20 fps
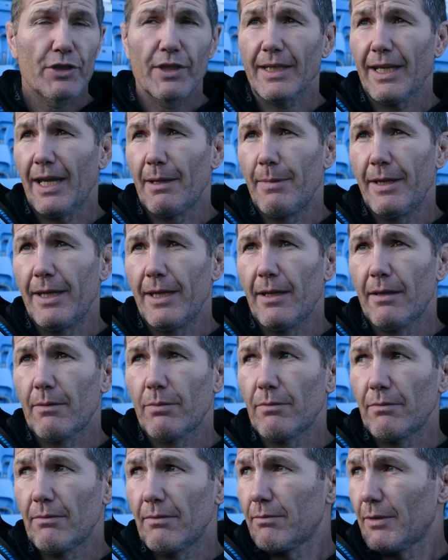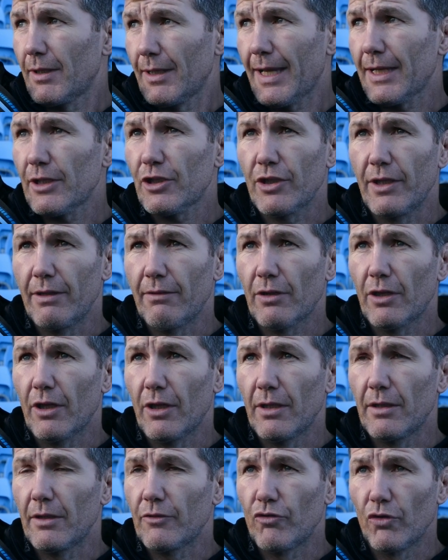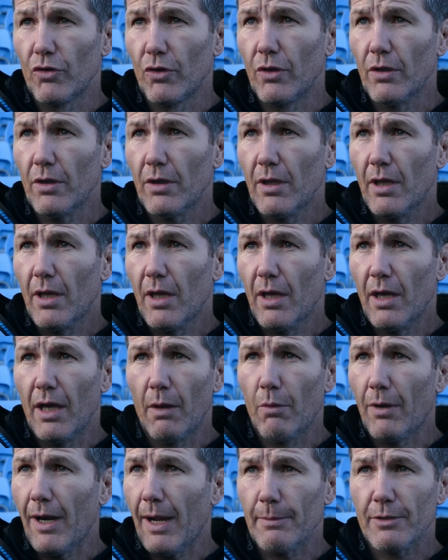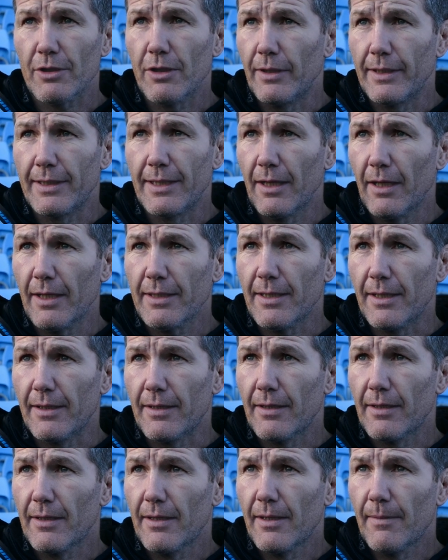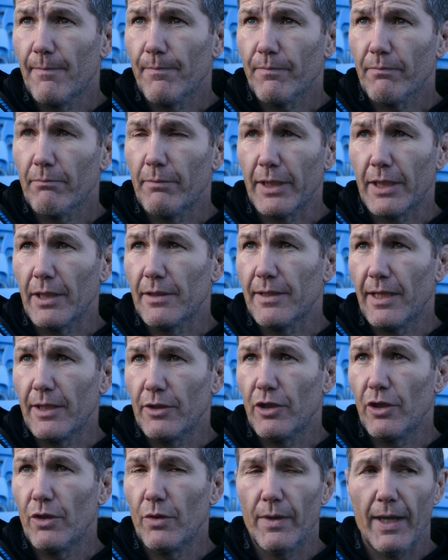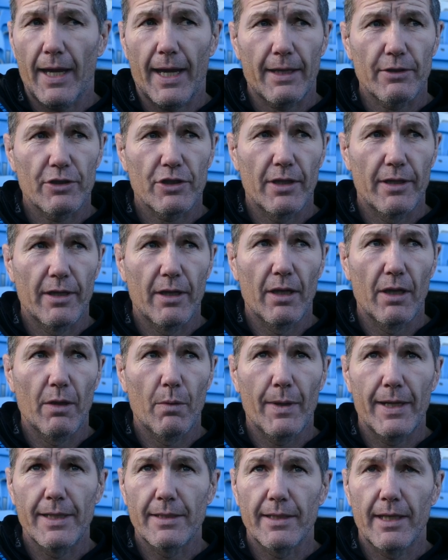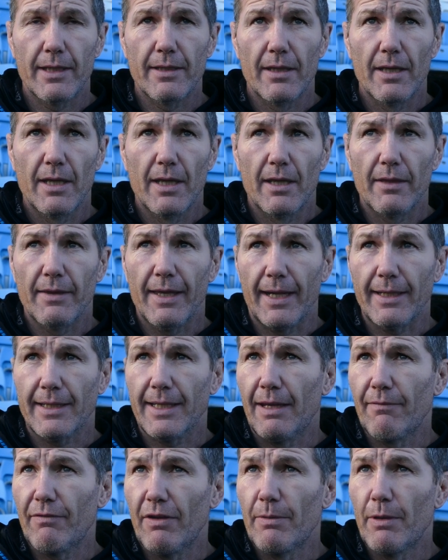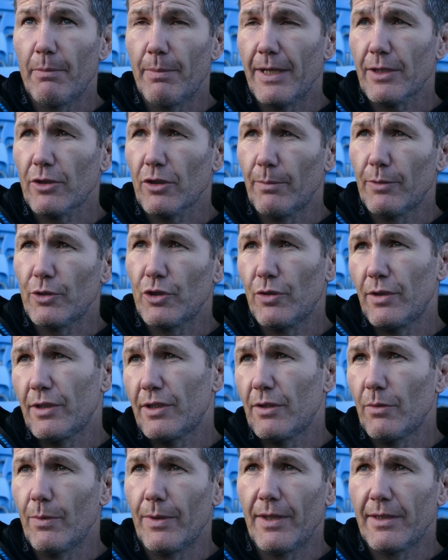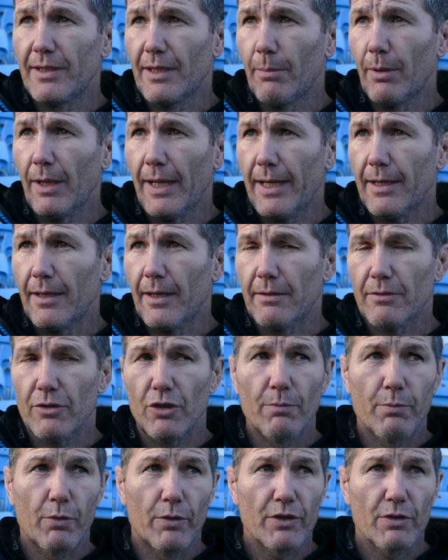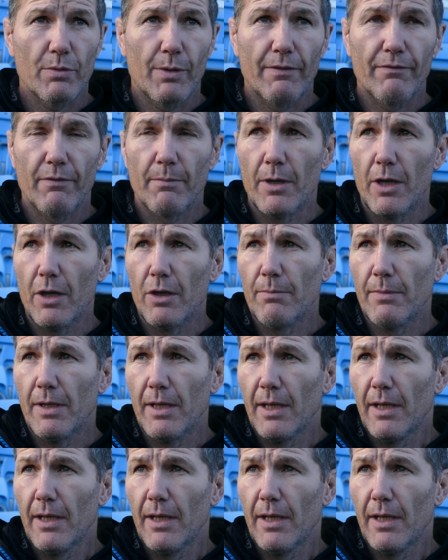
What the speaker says: came here last year and got a draw and were absolutely delighted, because they knew that actually in a lot of ways that gave them the best opportunity to win the double header, 2 points away from home.